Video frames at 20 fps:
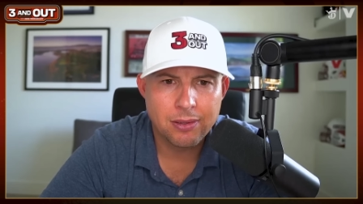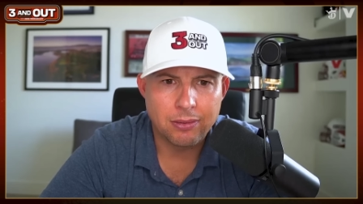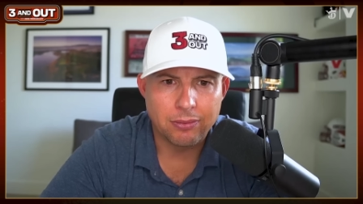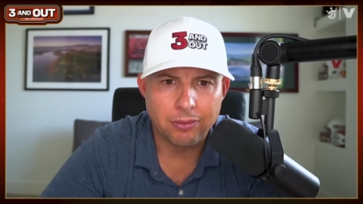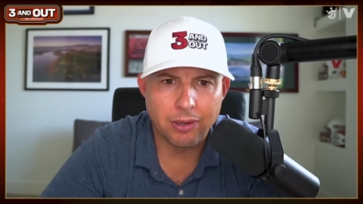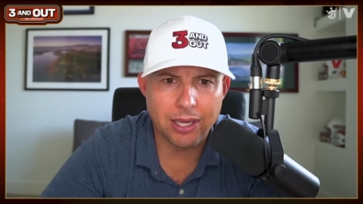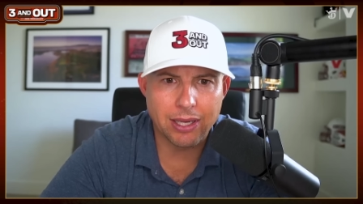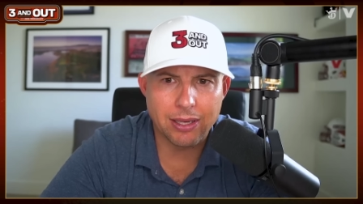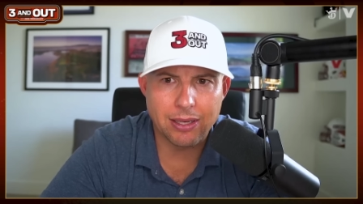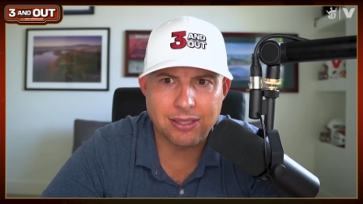
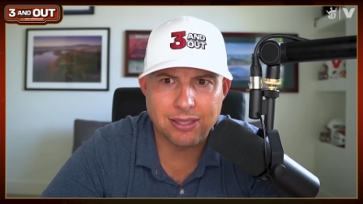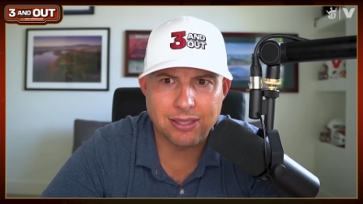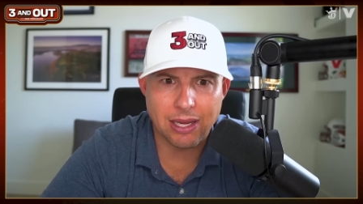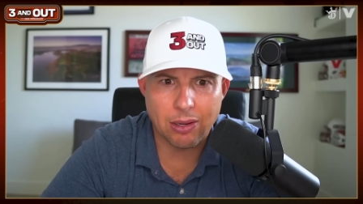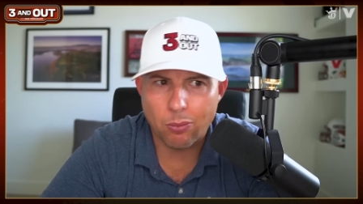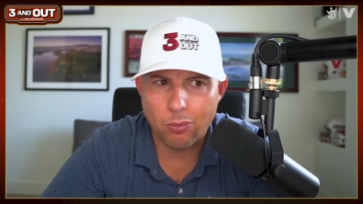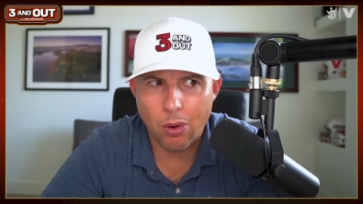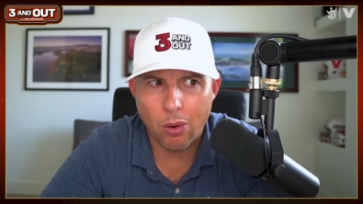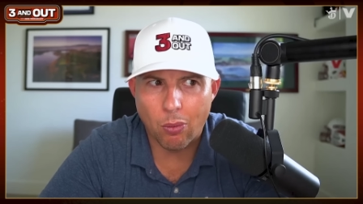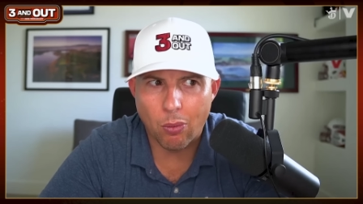Right? It's
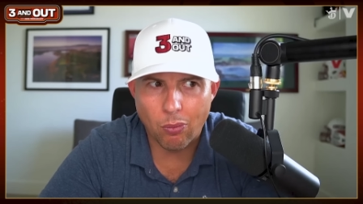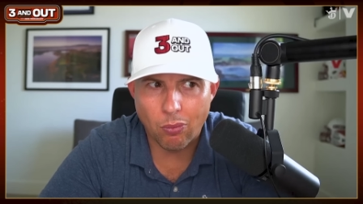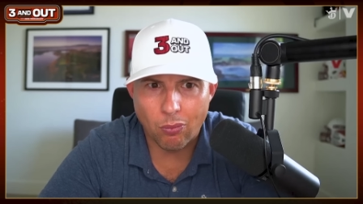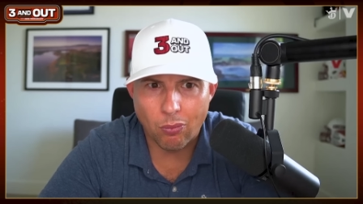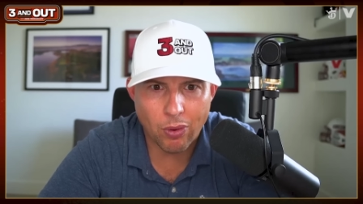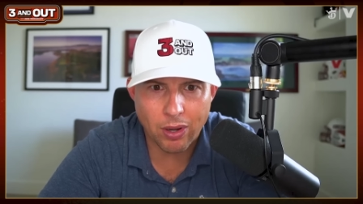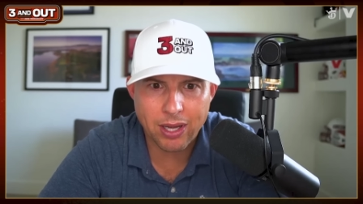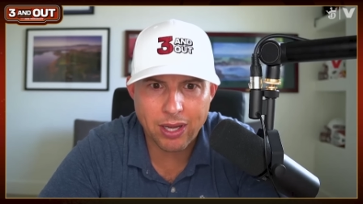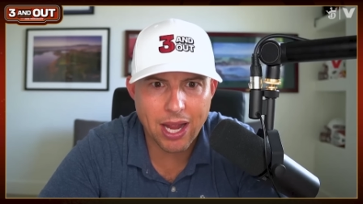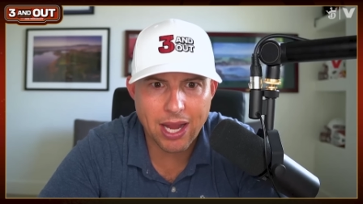like, well,
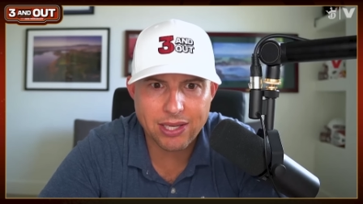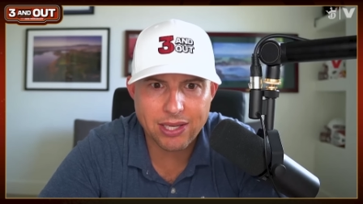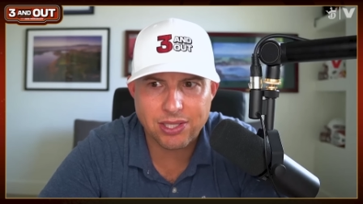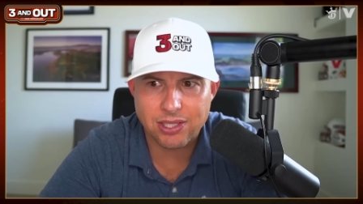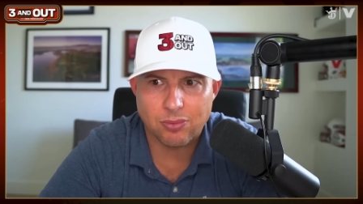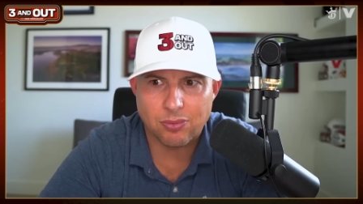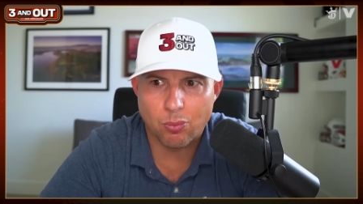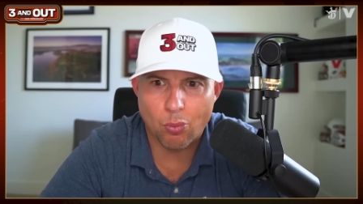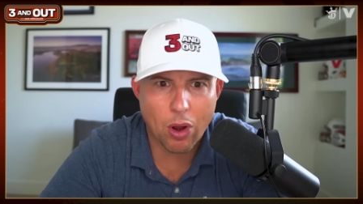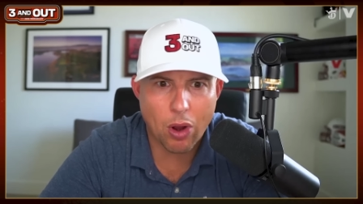one guy's
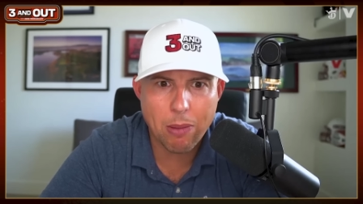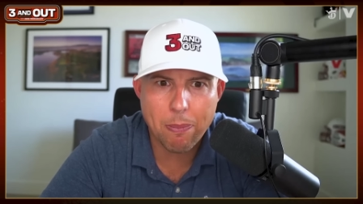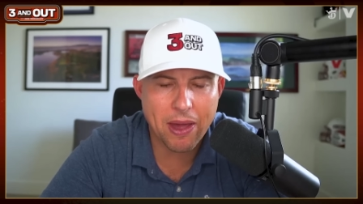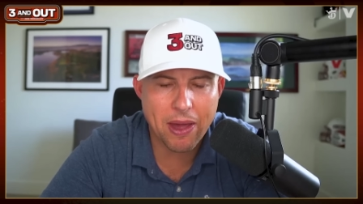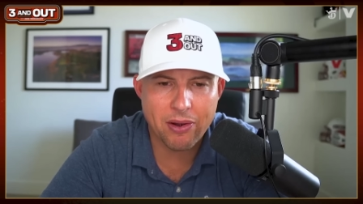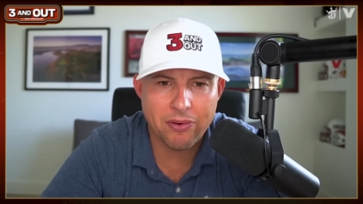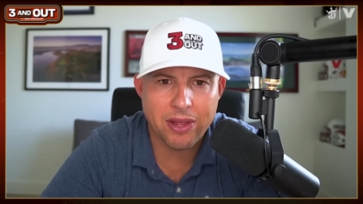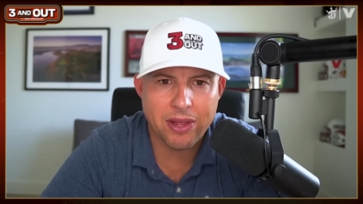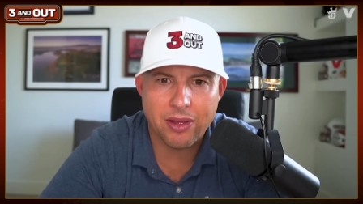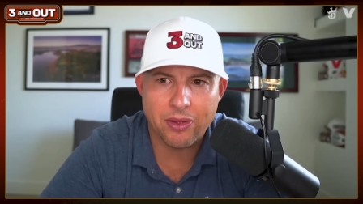just way better
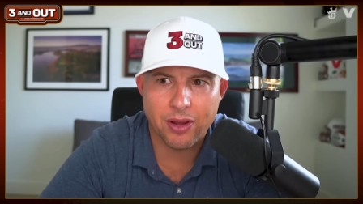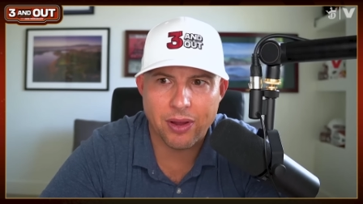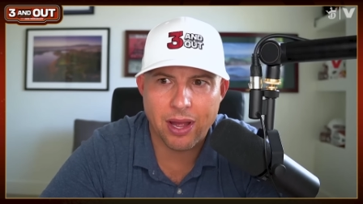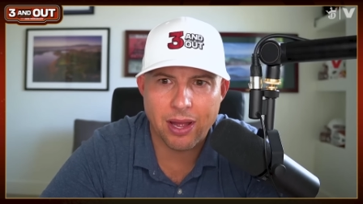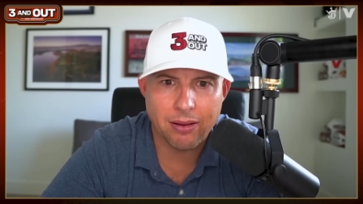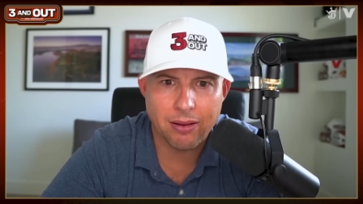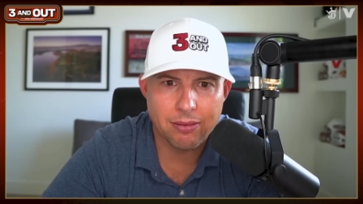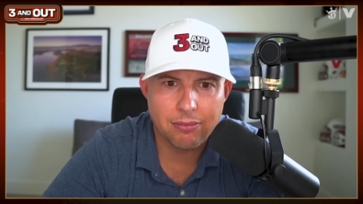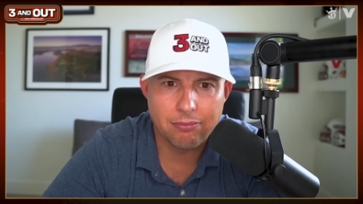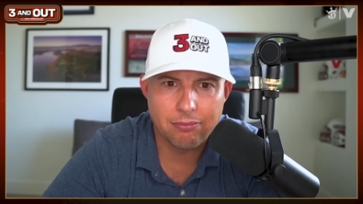than the other
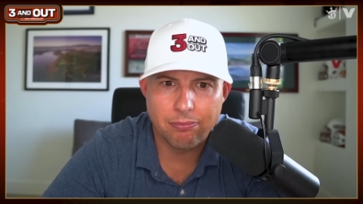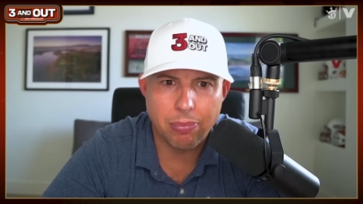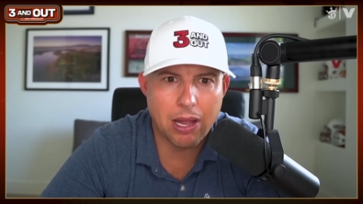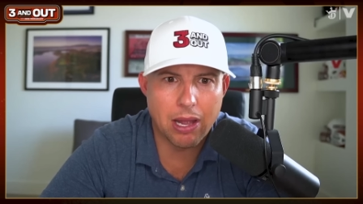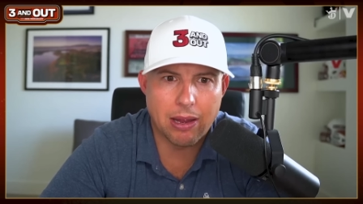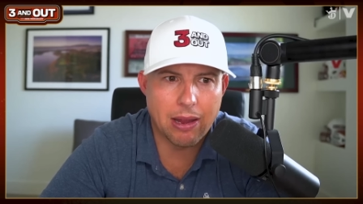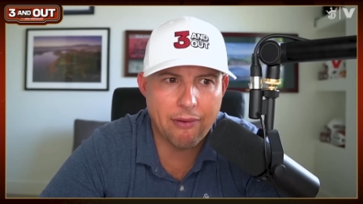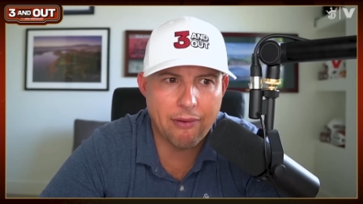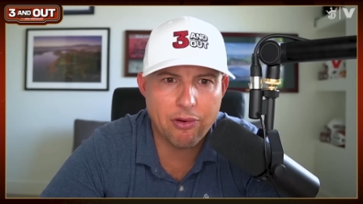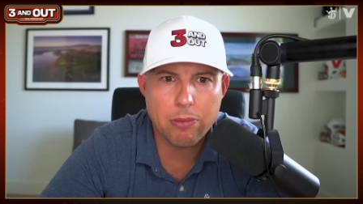guy by
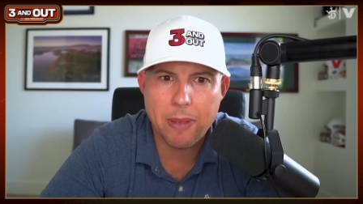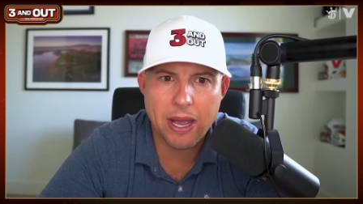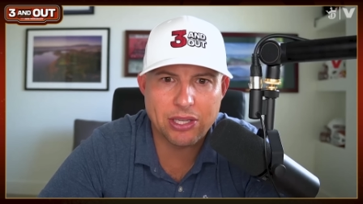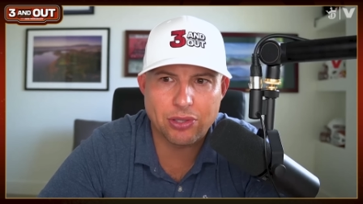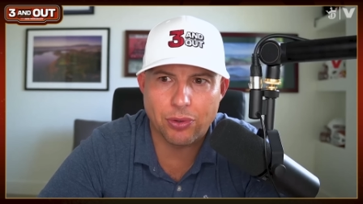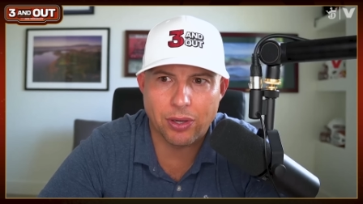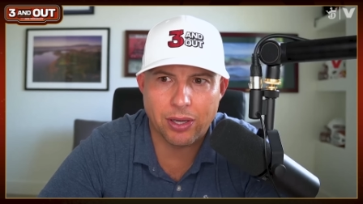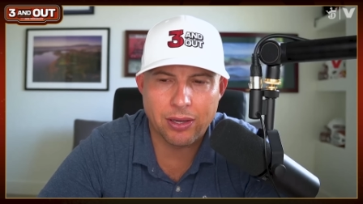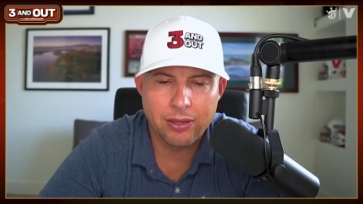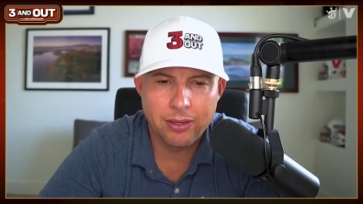every
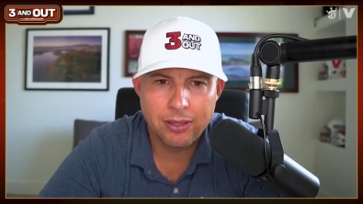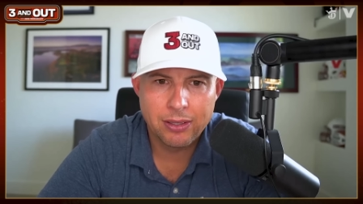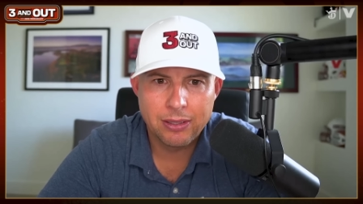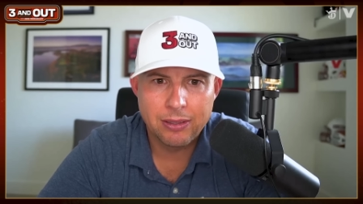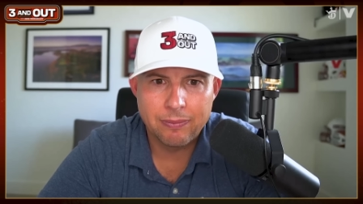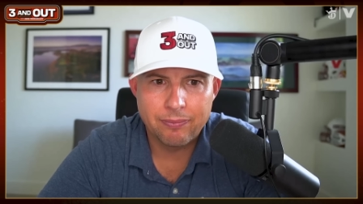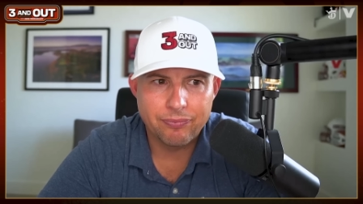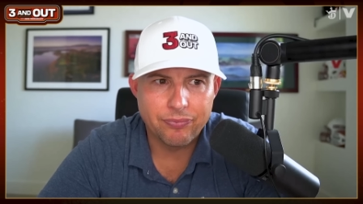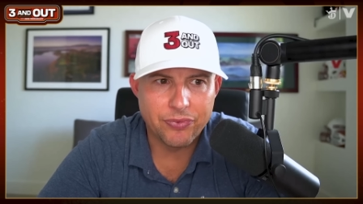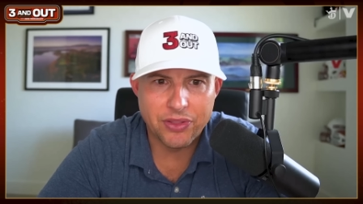metric
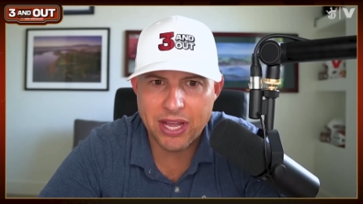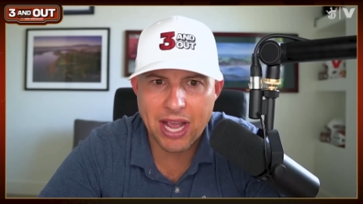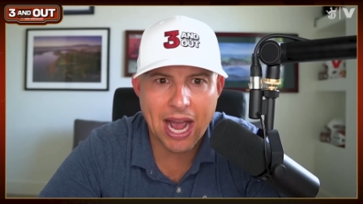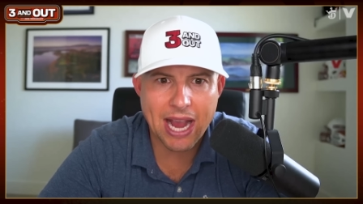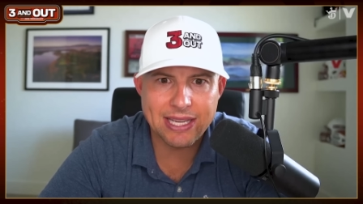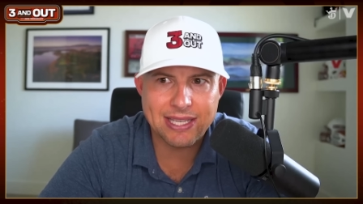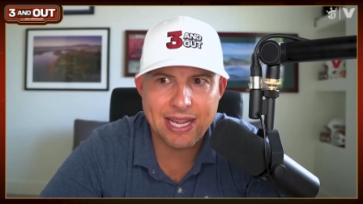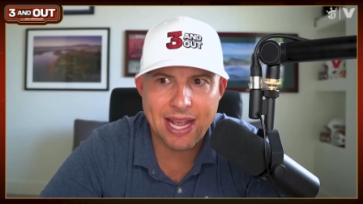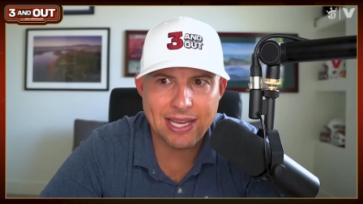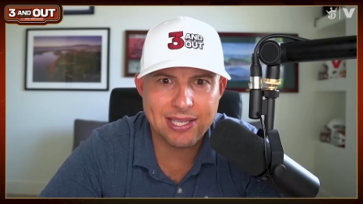the
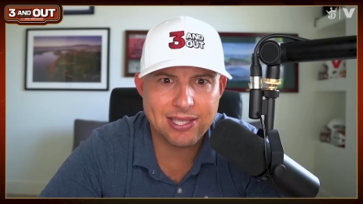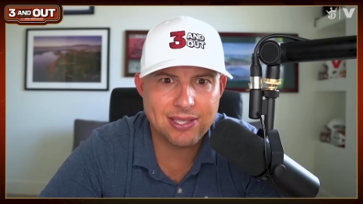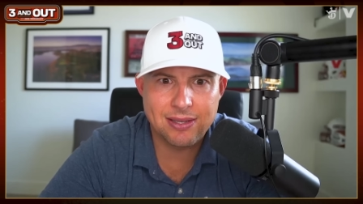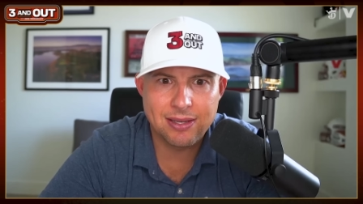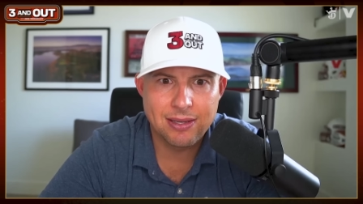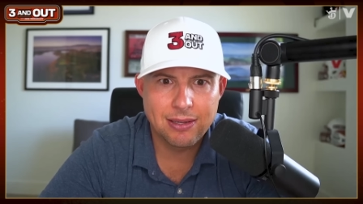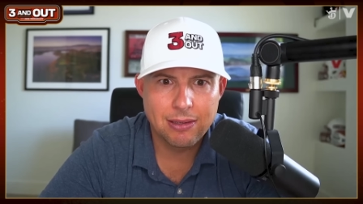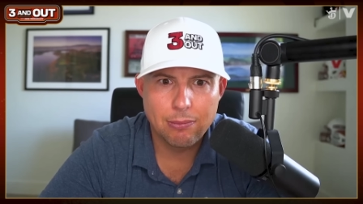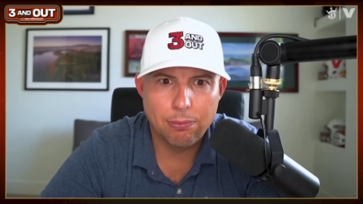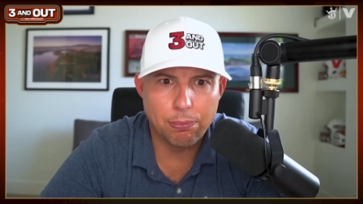eye
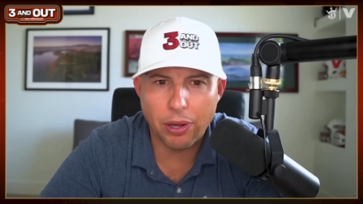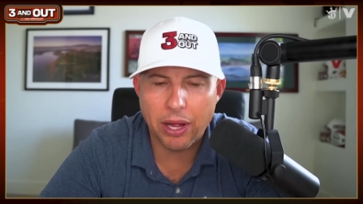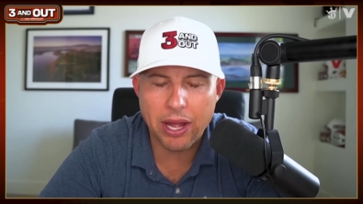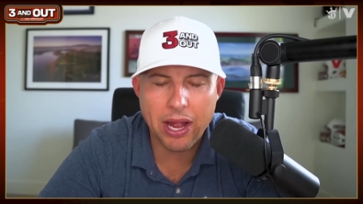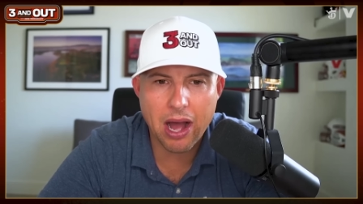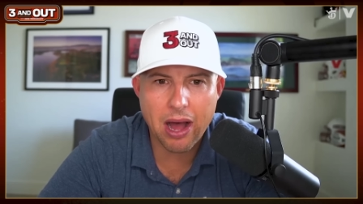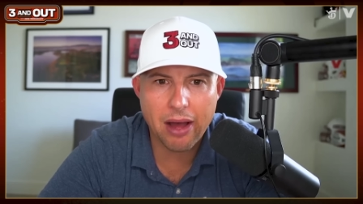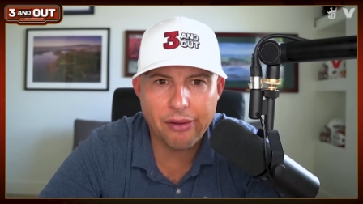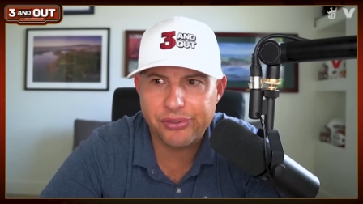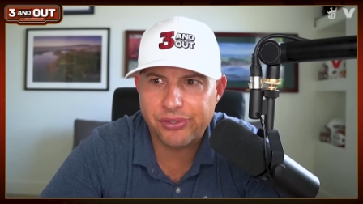test,
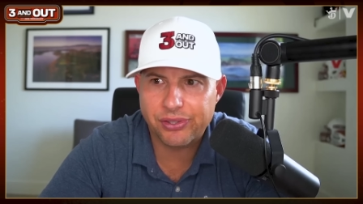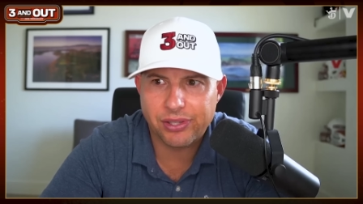playoffs,